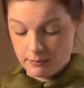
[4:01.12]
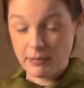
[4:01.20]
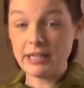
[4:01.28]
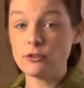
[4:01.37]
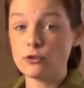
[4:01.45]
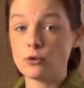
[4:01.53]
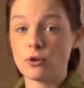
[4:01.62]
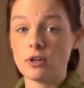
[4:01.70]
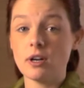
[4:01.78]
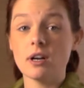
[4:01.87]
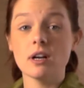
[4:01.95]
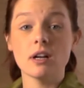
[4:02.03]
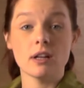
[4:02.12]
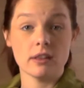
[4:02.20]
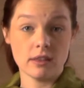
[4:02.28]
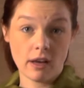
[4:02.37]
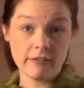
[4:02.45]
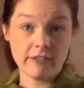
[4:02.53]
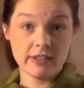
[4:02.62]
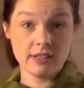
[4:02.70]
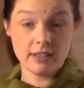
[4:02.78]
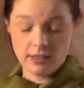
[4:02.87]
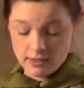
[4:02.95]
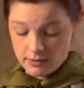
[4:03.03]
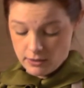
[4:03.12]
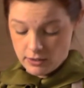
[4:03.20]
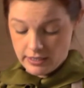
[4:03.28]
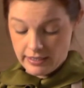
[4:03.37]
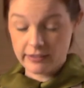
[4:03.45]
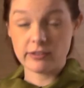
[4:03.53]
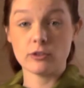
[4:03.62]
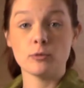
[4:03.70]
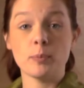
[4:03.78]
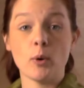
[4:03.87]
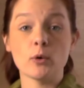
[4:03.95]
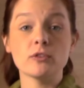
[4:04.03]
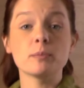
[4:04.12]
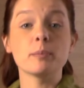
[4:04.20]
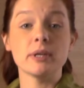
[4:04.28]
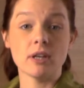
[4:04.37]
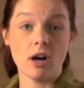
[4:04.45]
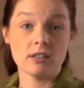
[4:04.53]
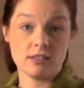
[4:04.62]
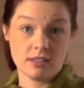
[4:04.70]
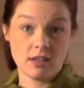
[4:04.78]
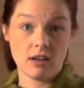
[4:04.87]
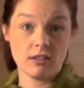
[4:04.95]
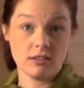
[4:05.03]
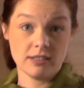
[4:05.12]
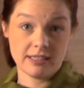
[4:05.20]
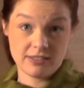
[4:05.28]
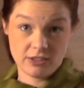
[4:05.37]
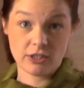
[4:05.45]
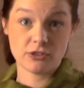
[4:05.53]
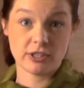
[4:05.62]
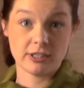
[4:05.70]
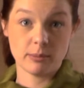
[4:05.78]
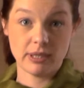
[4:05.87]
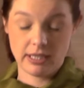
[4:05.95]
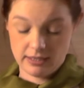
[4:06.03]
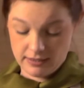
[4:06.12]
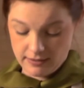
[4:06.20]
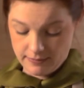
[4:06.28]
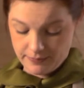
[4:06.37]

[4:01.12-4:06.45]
Make sure nothing is exposed beyond the knuckle that's touching the blade.